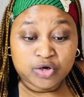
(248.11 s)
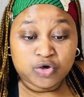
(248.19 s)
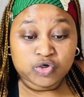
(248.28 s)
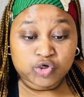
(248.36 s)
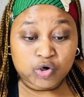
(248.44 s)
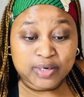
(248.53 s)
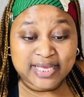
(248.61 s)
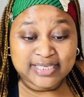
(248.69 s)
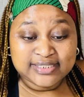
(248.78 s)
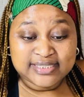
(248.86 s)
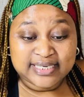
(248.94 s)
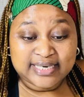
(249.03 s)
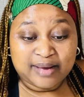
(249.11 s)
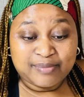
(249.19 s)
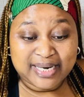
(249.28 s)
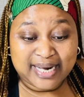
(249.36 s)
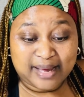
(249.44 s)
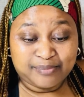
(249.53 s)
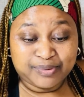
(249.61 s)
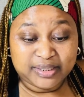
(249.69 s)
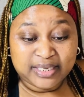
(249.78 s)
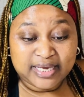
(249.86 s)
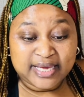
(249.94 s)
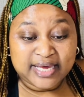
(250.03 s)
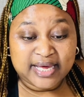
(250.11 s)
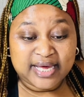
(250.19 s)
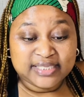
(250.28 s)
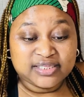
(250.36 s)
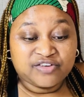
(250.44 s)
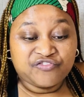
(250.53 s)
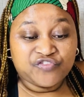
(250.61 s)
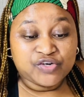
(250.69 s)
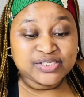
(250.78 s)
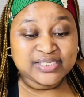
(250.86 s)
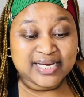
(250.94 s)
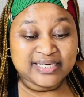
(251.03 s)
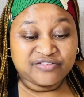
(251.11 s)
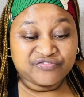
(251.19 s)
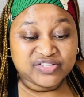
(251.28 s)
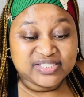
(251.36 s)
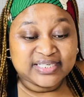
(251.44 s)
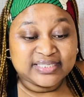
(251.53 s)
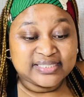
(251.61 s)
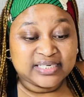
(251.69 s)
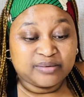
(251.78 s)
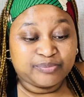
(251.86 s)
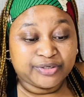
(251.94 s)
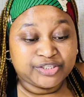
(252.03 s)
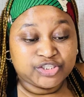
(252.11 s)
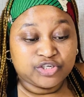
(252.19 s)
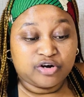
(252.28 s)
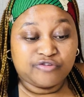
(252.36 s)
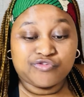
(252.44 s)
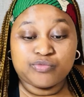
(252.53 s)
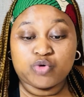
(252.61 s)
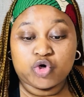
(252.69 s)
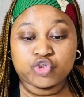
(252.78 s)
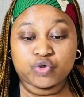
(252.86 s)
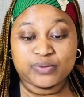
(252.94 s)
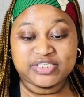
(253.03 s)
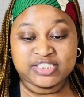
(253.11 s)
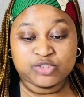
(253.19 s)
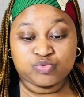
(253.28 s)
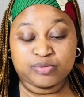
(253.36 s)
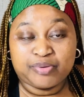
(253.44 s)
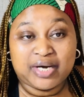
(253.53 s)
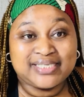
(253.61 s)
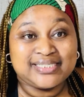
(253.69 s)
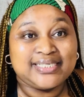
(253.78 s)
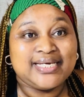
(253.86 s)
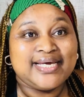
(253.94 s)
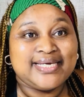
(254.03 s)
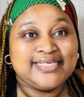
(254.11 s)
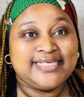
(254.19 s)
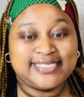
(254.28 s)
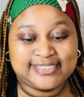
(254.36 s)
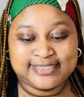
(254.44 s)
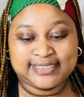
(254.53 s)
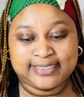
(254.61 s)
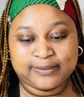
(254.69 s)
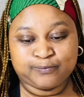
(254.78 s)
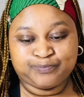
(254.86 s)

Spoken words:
Royals and Abelapi at the first anniversary celebration of Umkhonto weSizwe Party yesterday.